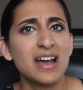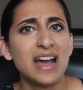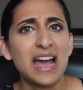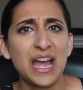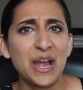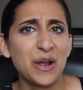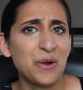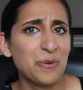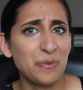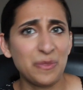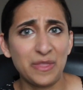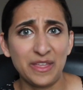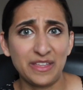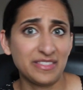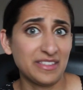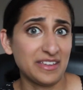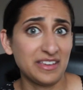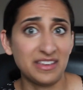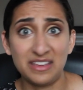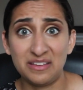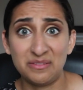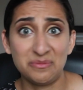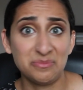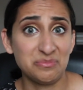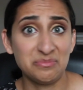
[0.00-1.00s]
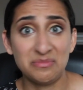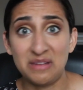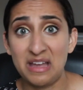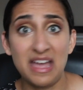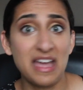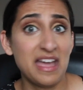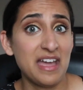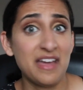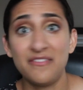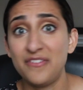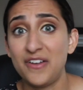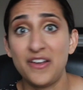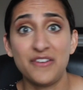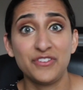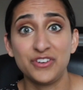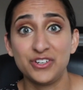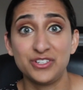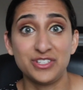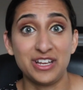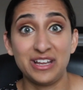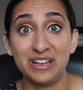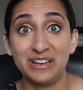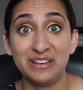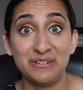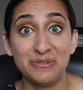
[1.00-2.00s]
I don't think they have ever
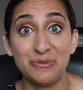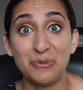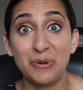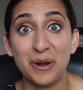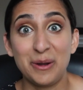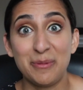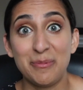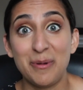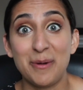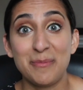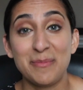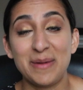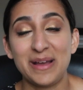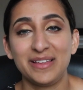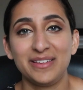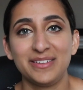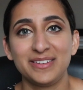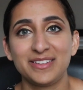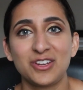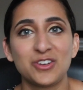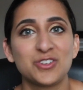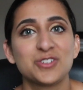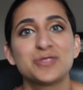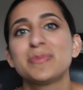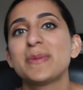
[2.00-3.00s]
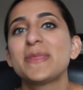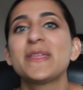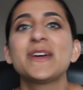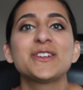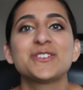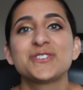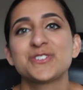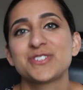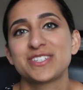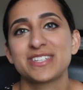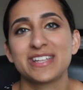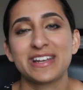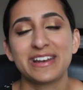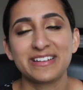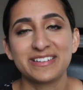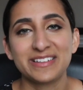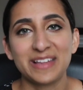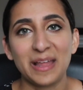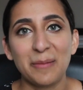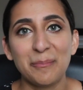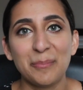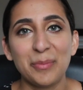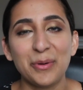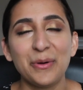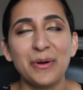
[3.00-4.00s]
done one about Miley Cyrus, but that's just an
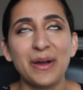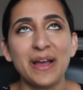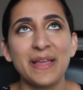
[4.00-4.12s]
example.